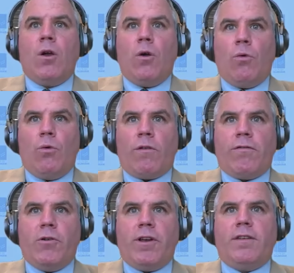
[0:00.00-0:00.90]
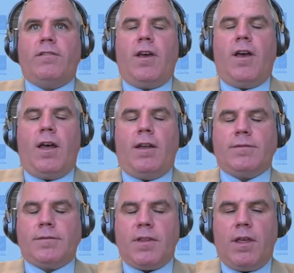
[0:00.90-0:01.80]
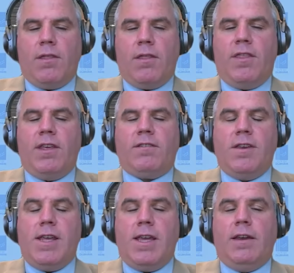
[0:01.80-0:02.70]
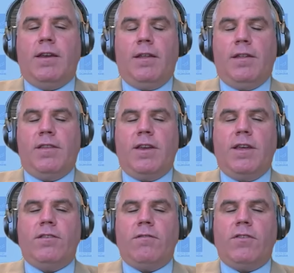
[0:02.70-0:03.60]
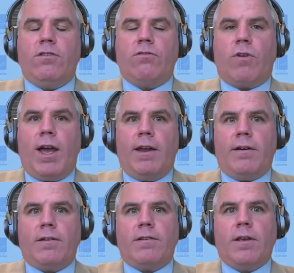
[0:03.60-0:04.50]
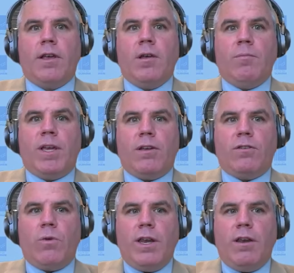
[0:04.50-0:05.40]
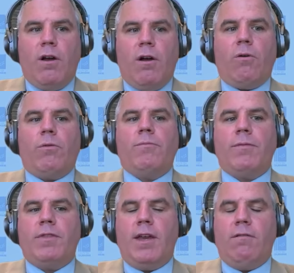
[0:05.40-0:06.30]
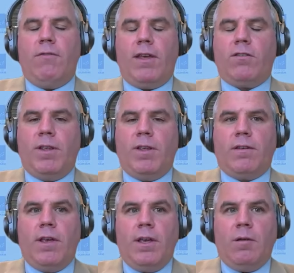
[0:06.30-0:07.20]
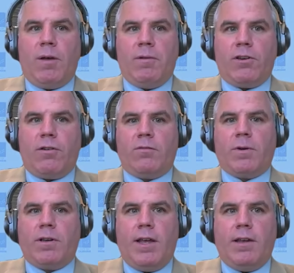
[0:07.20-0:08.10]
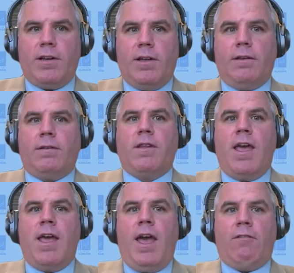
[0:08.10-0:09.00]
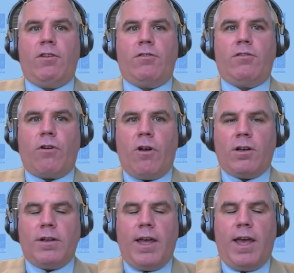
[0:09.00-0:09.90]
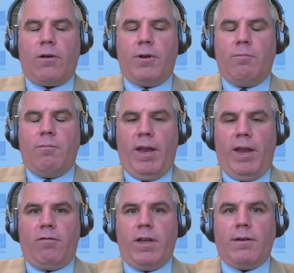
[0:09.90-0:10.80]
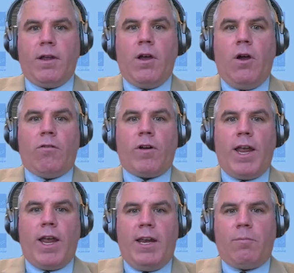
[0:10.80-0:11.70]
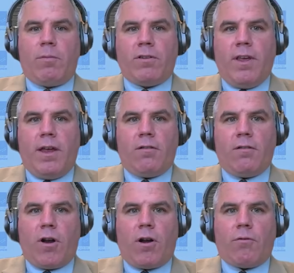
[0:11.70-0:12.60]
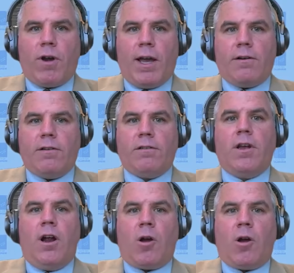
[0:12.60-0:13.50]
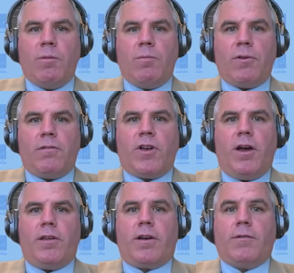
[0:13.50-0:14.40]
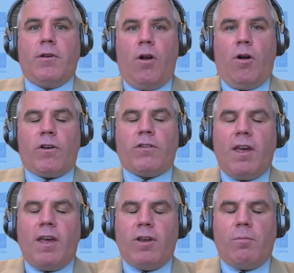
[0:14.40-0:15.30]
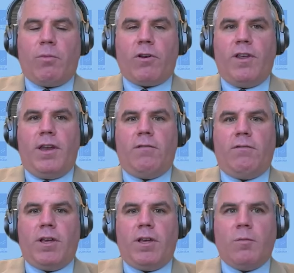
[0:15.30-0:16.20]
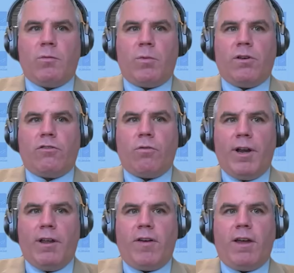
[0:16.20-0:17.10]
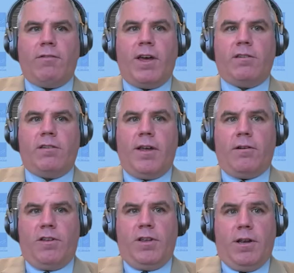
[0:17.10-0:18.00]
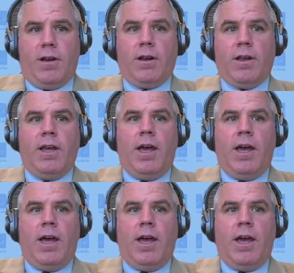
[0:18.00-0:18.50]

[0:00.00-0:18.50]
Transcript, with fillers: We're focused on this need and the needs of these riders because we know that investments in public transportation have a strong equity benefit. Over 80% of our riders are people of color. Over 70% have incomes below $25,000 a year.